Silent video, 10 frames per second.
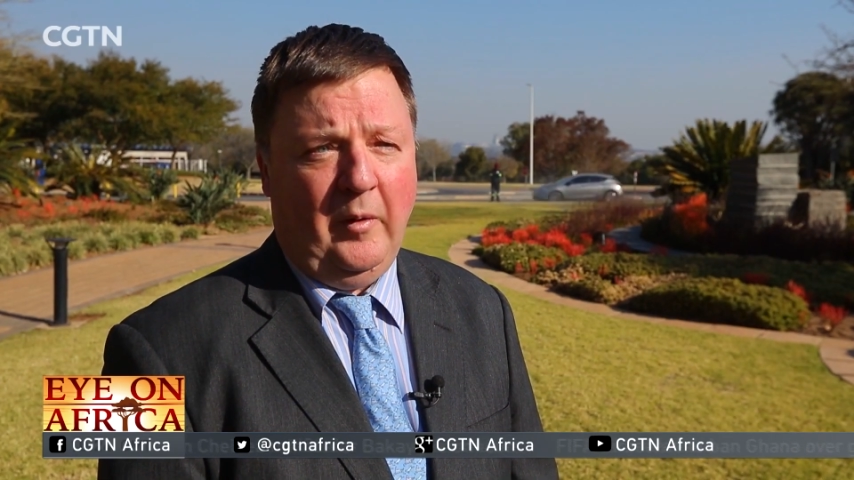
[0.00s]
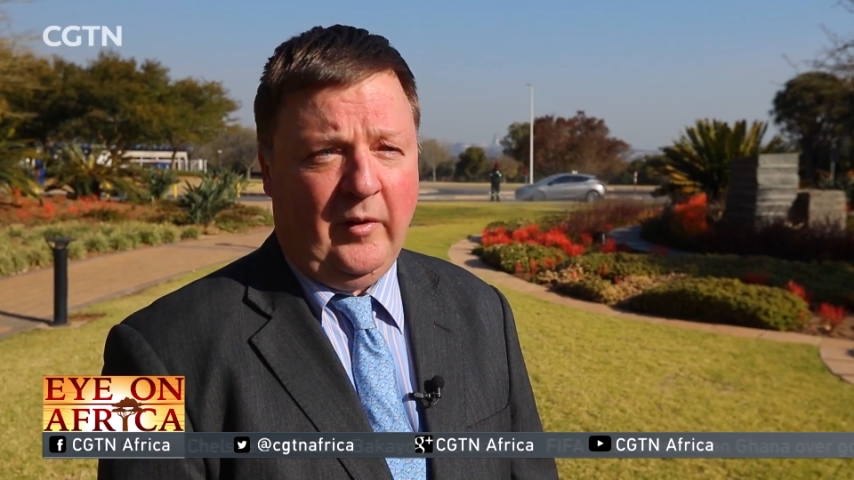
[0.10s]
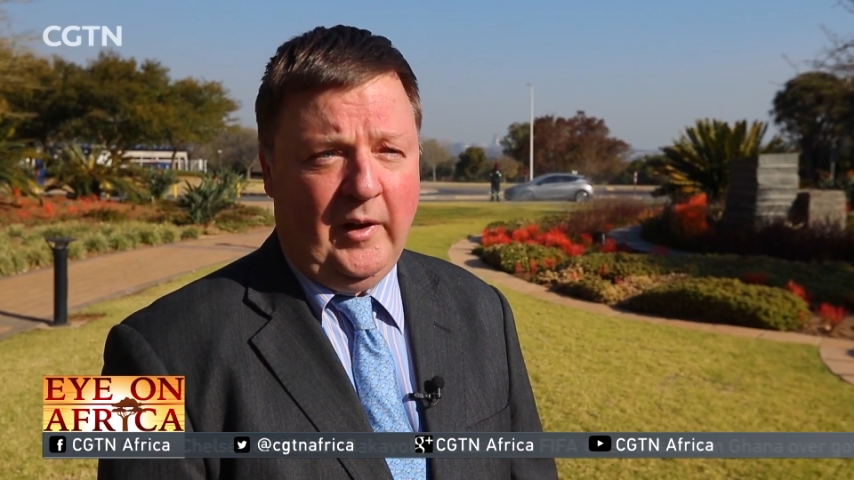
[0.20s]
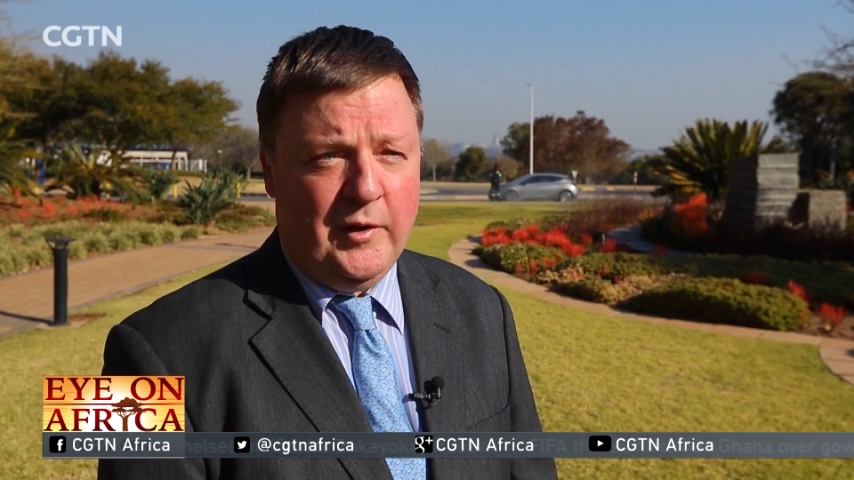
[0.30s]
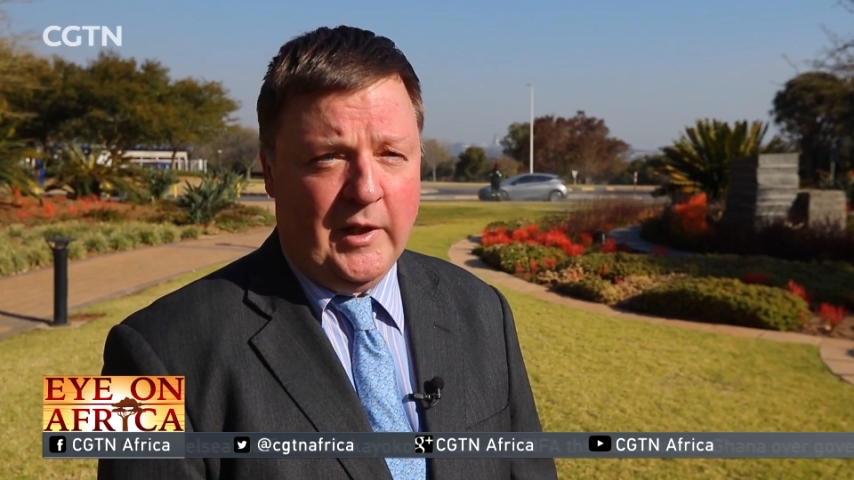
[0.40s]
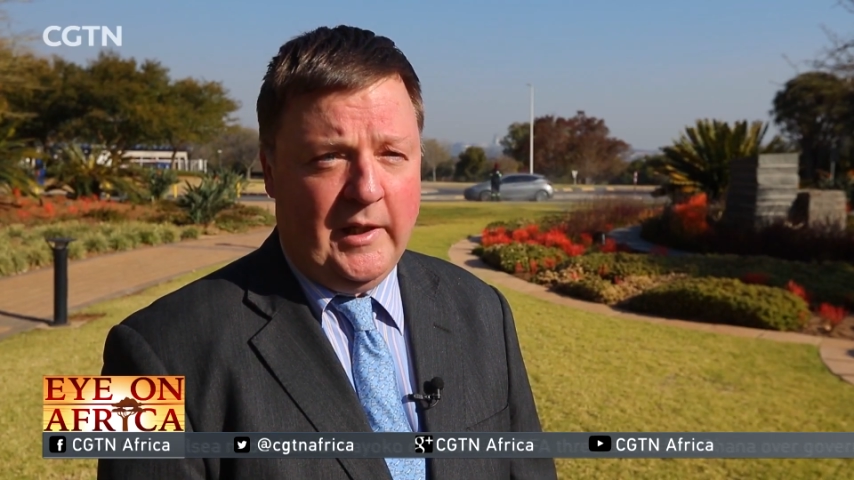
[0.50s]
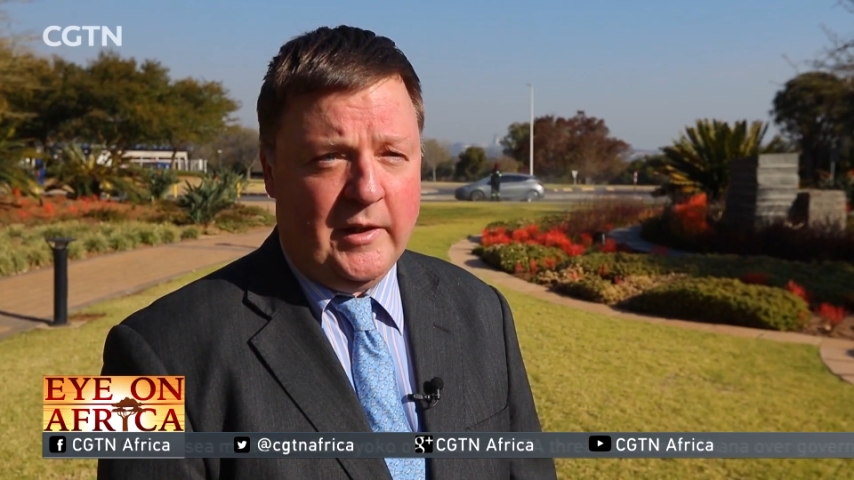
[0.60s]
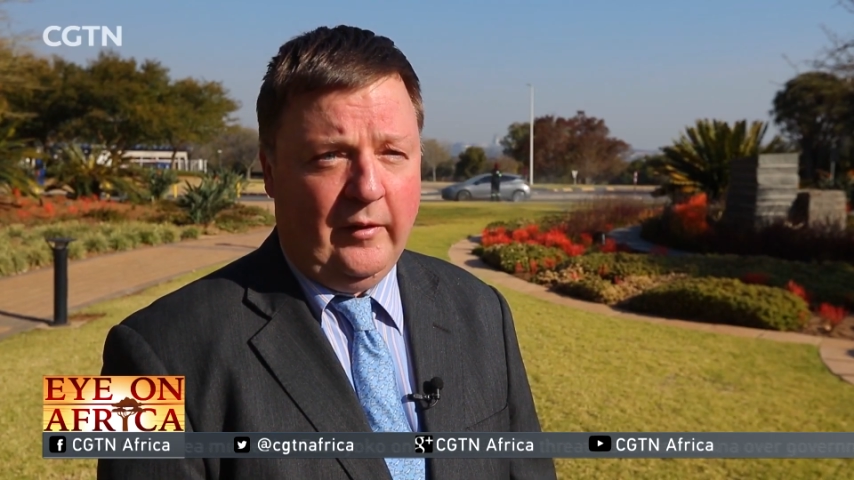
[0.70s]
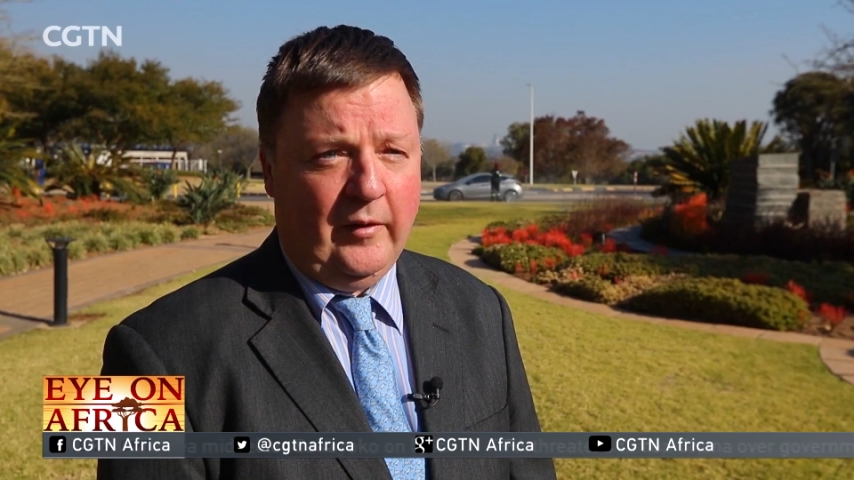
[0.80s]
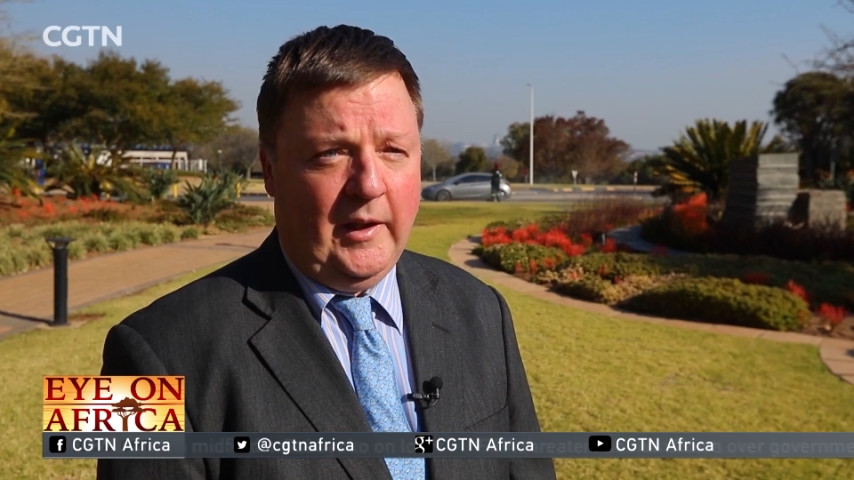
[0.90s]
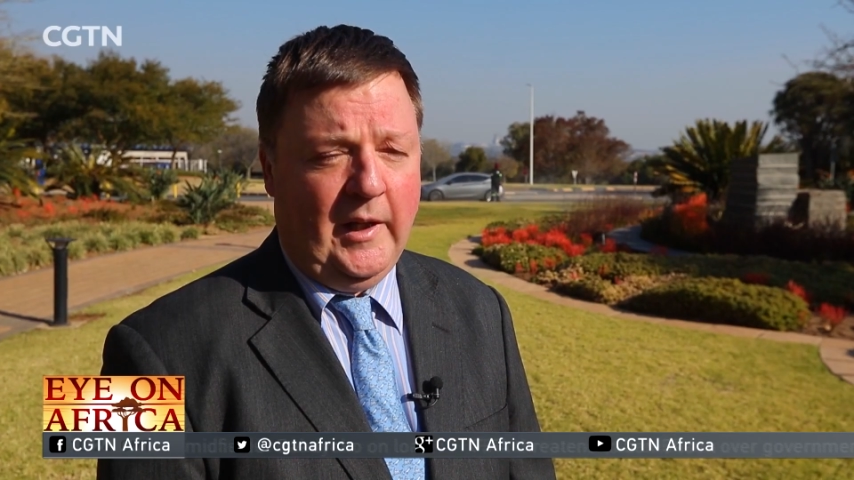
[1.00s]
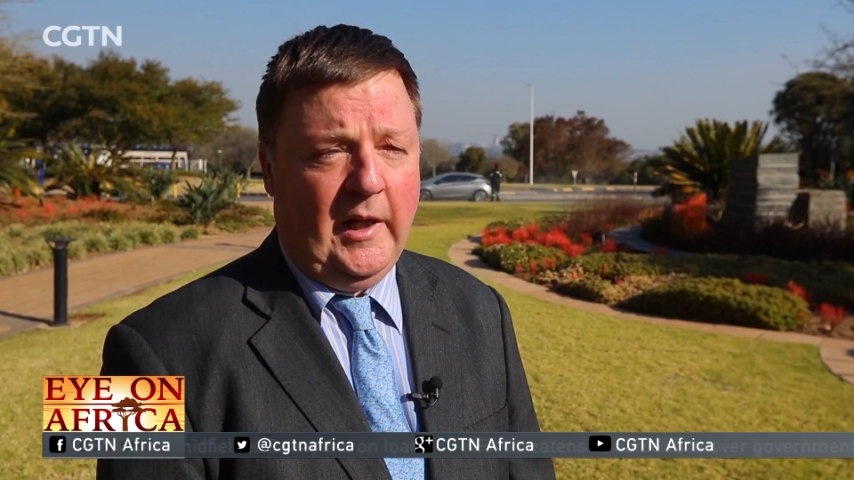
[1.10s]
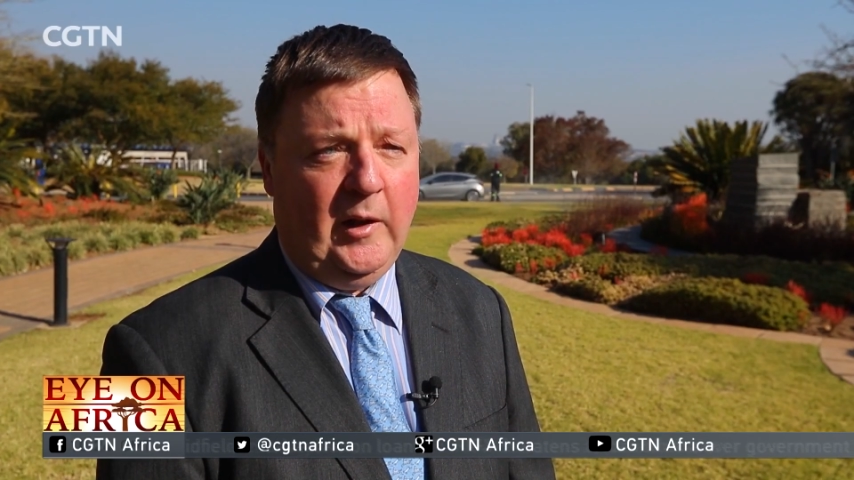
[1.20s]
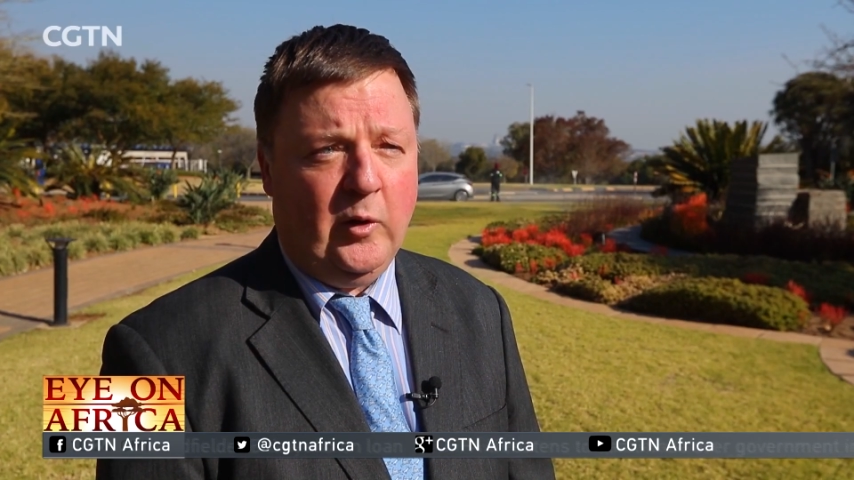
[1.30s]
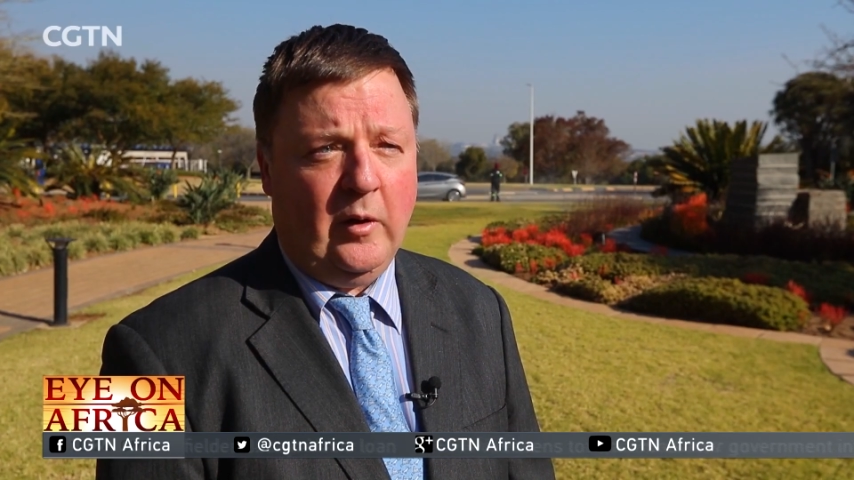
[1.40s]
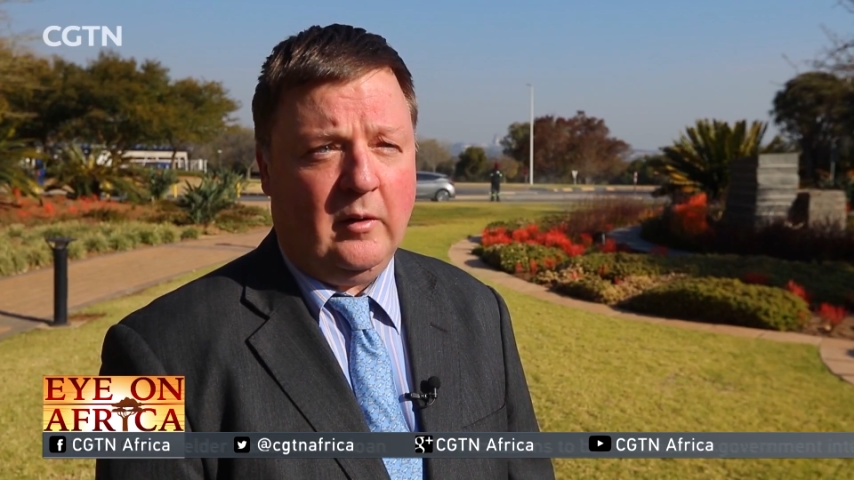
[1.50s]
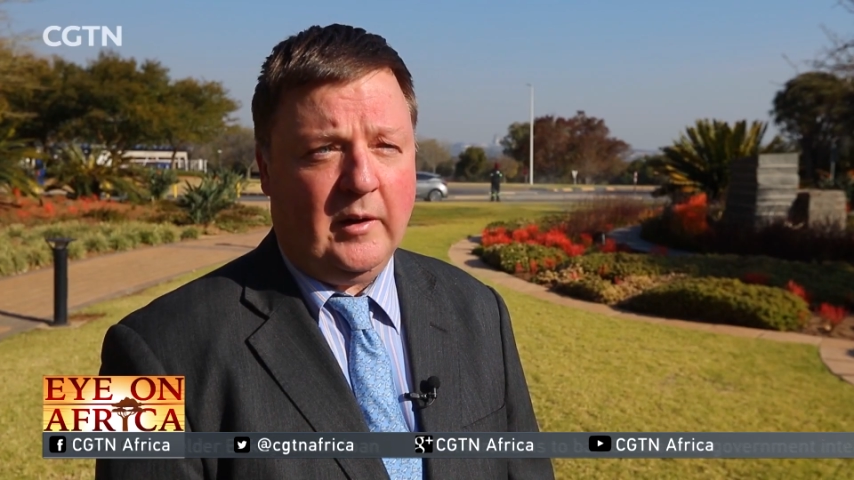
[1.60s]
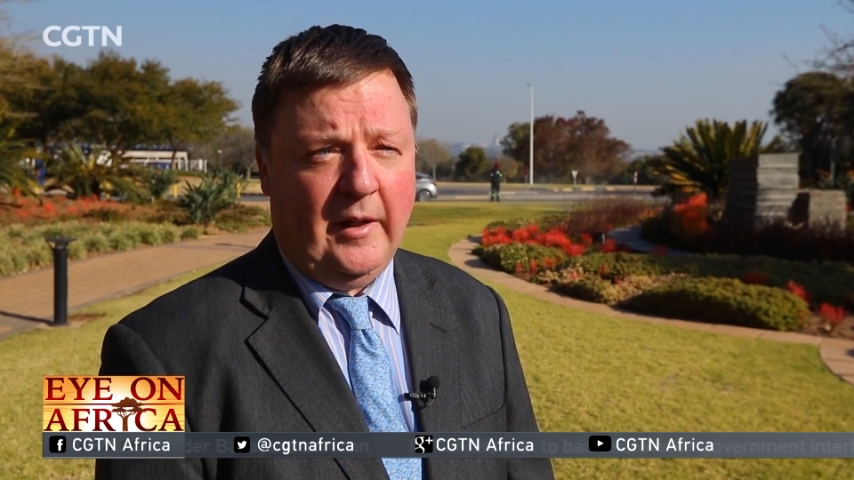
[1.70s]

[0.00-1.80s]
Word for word: we've seen changes in their internal